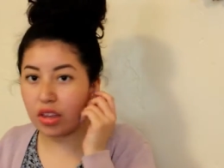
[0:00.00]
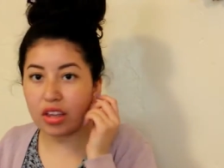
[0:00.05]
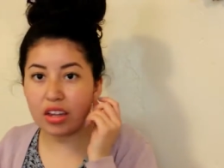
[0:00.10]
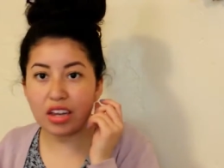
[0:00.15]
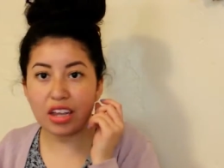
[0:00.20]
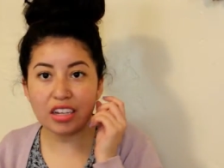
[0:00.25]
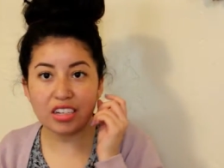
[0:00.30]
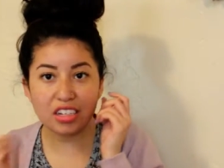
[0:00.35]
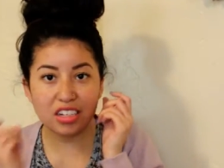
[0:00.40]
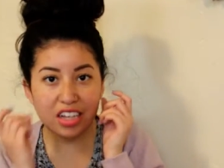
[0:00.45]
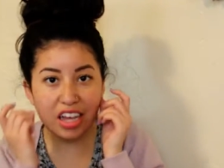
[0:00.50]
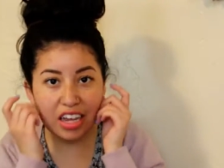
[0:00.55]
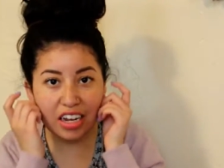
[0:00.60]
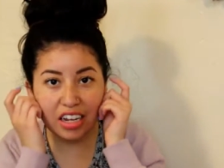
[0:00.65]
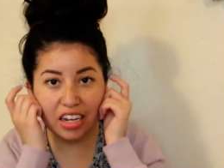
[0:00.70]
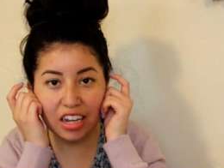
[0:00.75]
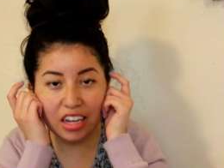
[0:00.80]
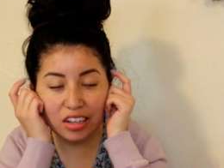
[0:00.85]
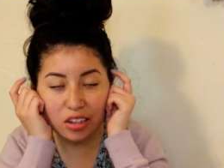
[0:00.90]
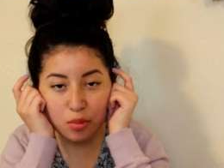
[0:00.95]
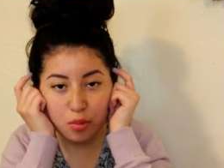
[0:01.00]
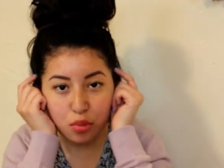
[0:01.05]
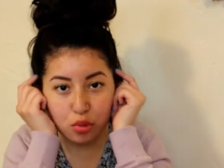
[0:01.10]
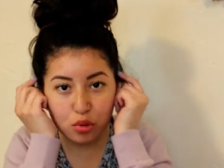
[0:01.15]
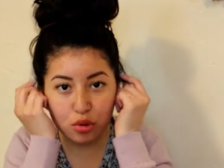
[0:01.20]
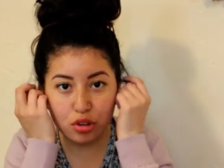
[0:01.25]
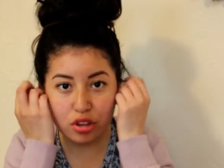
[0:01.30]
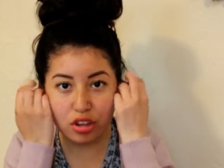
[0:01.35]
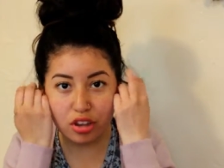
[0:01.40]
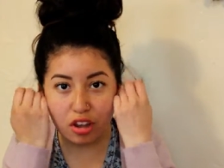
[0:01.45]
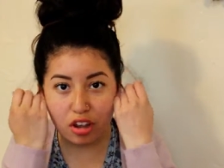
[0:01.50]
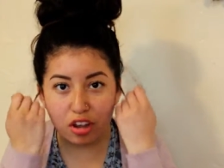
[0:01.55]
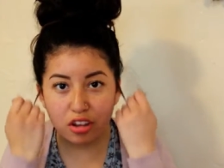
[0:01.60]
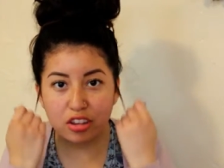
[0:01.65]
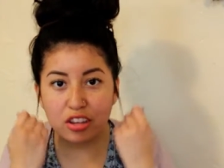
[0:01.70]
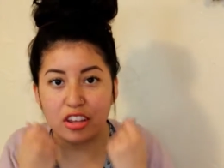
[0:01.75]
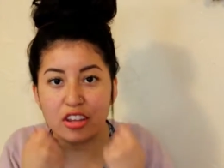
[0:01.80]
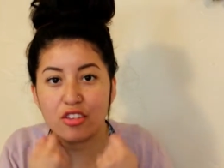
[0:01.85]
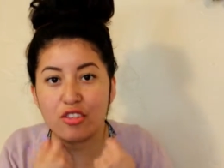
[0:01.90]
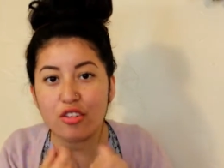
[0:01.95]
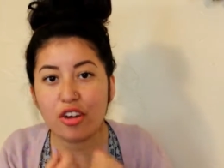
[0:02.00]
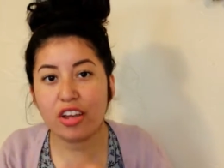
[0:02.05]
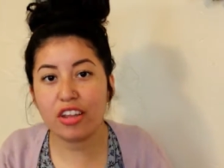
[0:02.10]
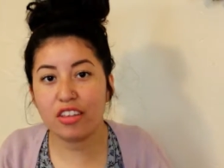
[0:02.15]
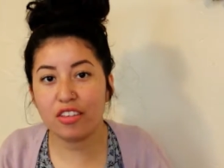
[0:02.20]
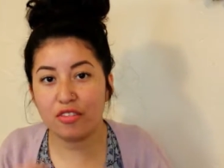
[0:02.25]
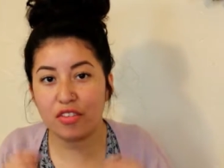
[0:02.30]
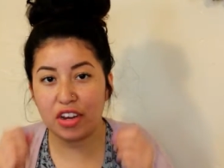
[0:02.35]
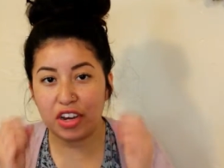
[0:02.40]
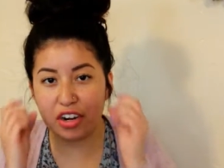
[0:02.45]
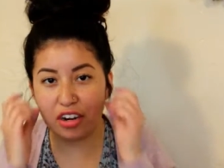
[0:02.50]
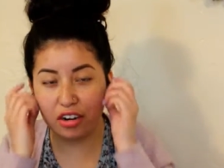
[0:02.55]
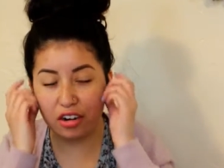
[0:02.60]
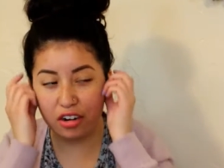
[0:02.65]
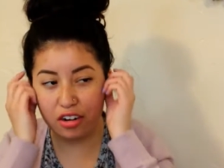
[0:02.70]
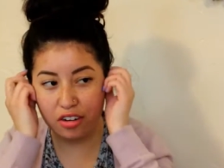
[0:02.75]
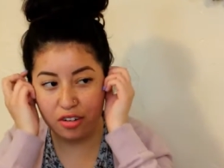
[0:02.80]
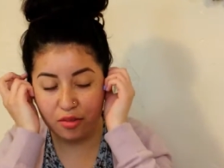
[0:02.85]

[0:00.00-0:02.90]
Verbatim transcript: And I just kind of like to pull on these strands of hair